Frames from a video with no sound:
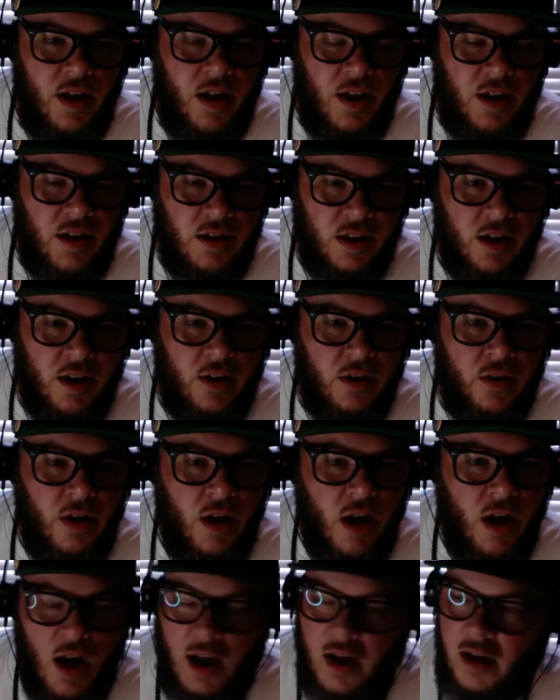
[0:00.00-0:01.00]
You know,
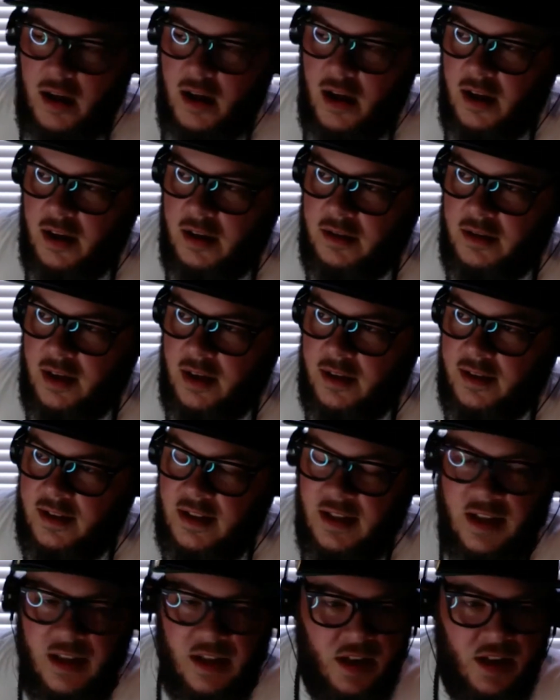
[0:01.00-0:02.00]
a
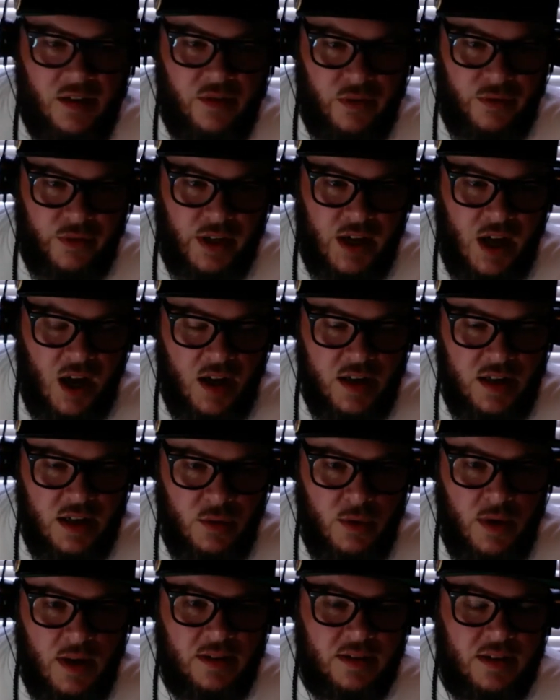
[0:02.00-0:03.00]
CD cover for Kanye
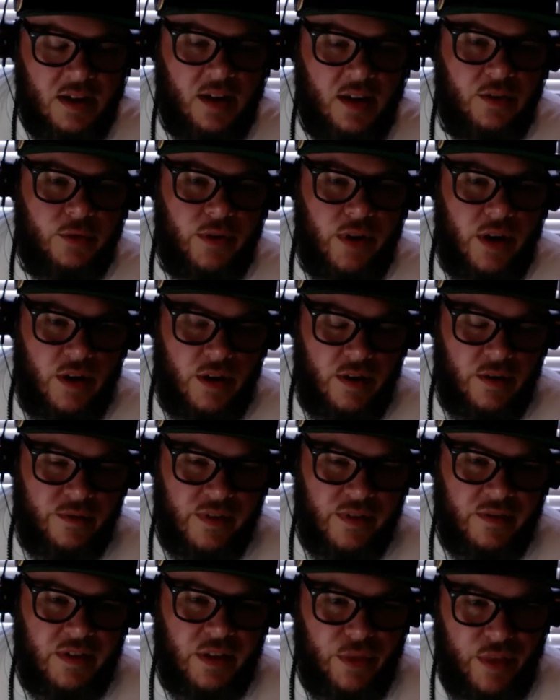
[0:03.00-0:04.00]
West costs
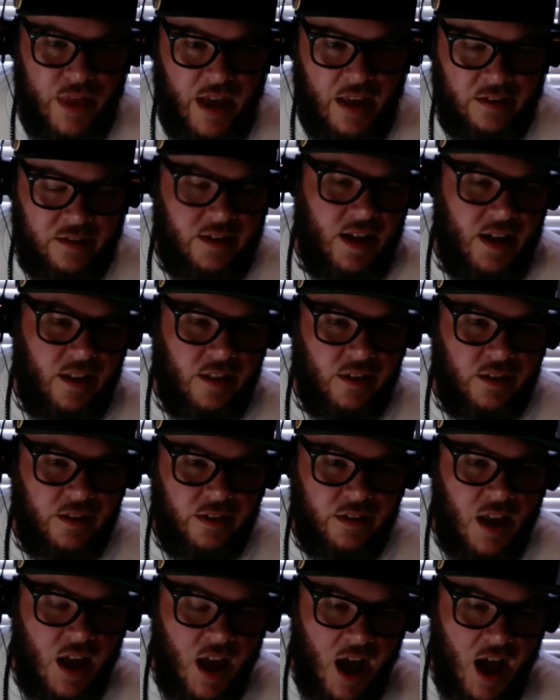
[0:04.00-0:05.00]
$350,000.
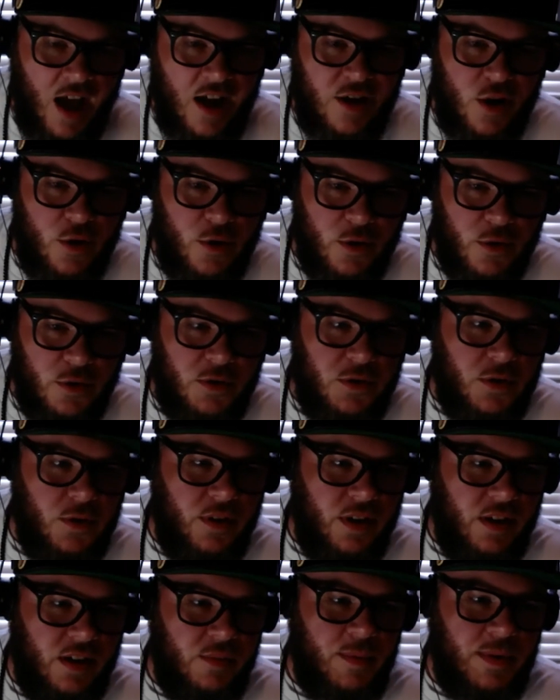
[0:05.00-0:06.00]
I know those two
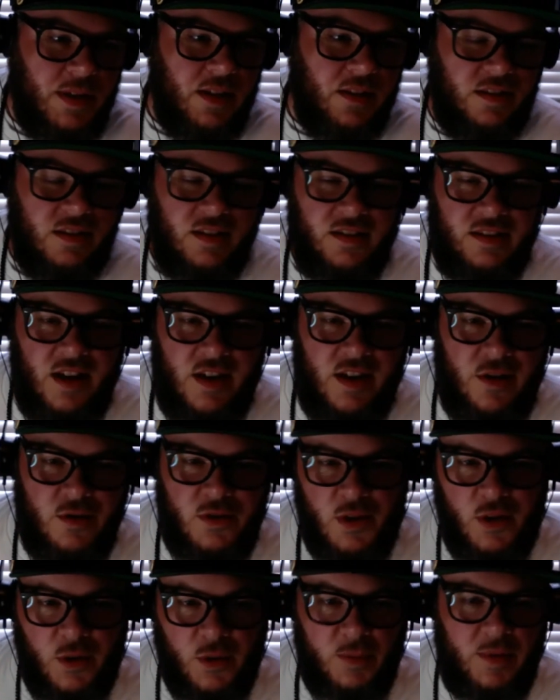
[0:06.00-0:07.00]
things because a designer
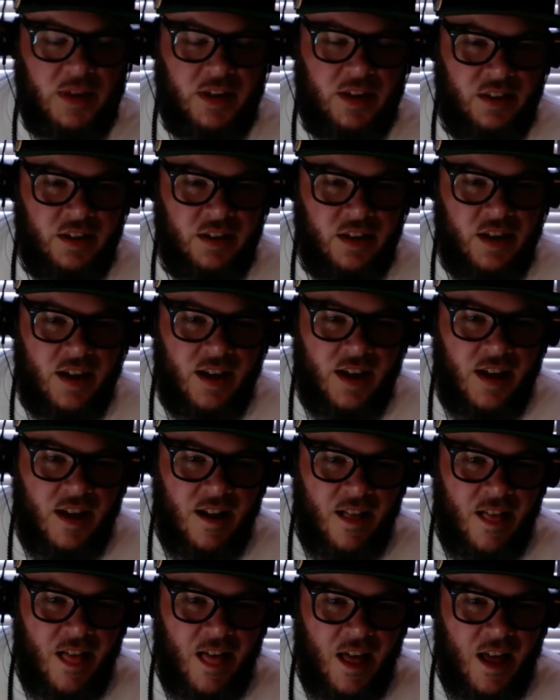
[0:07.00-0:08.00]
told me.
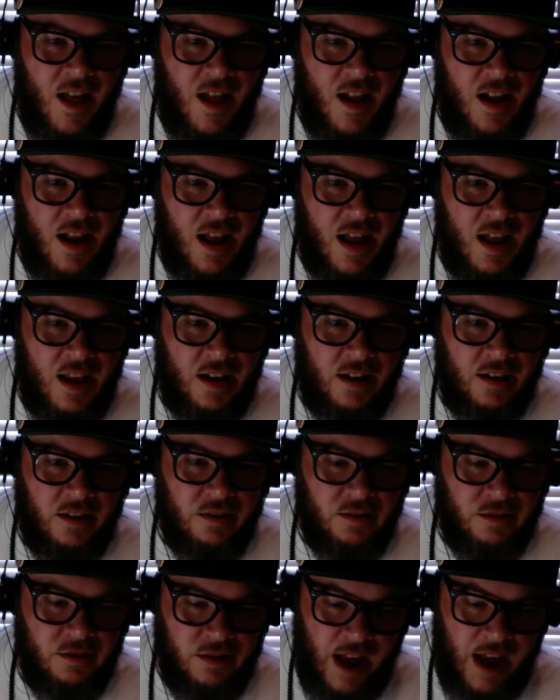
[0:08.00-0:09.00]
And
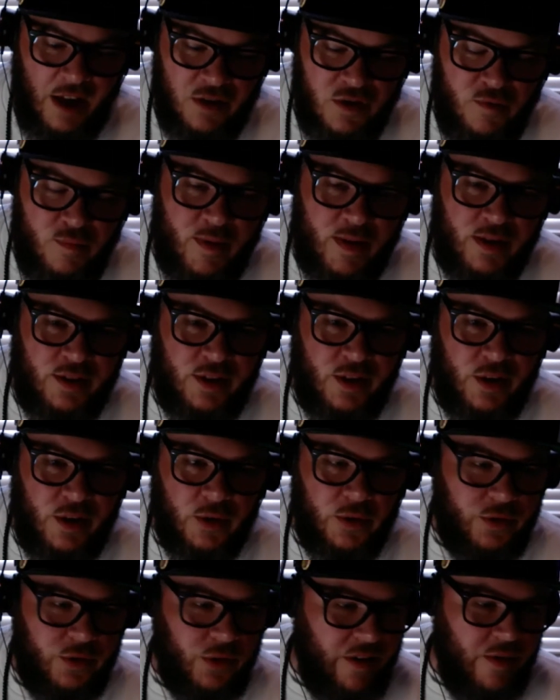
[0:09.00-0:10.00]
now you've been
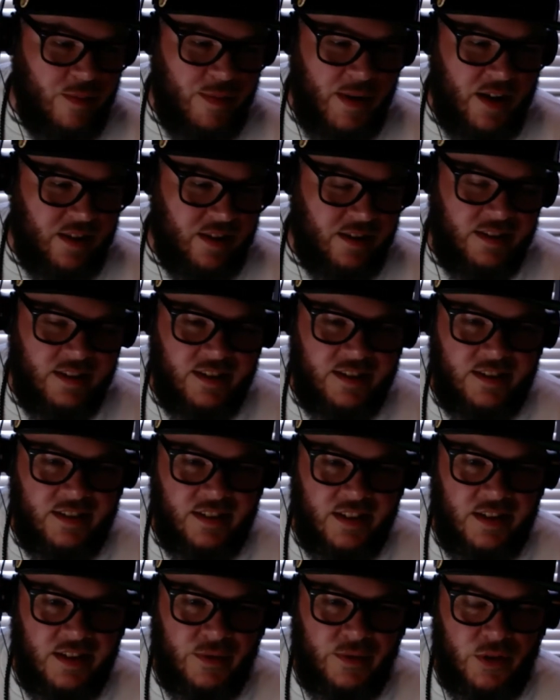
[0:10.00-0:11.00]
told. So everybody that's
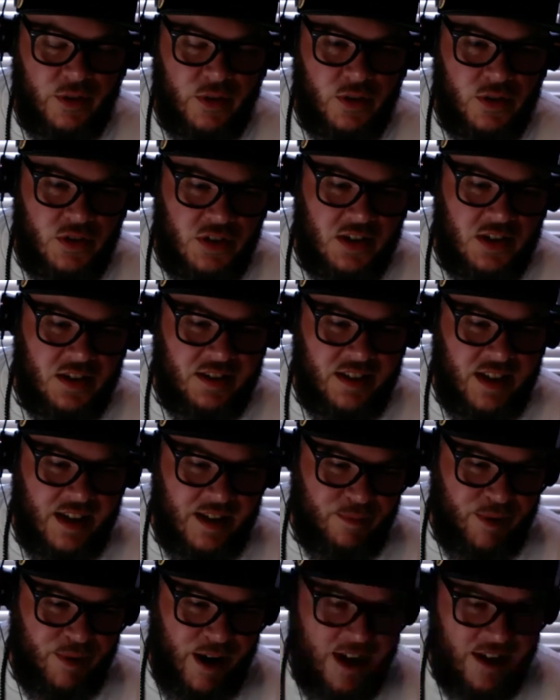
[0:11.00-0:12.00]
listening, if you're doing cheesesteak
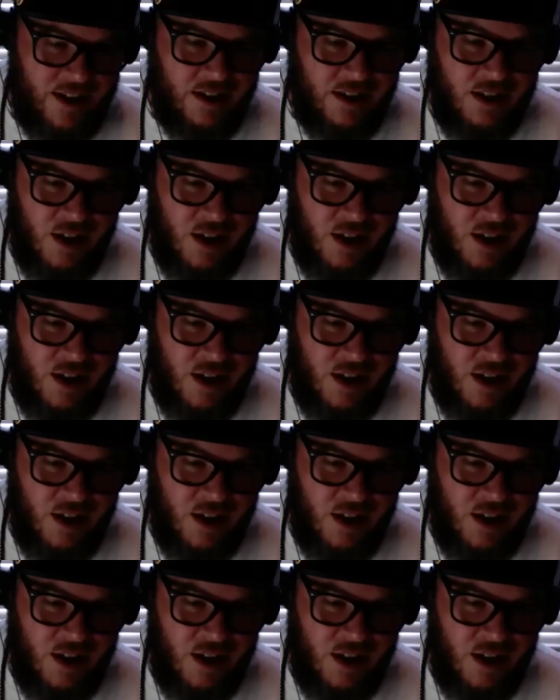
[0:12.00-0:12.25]
branding,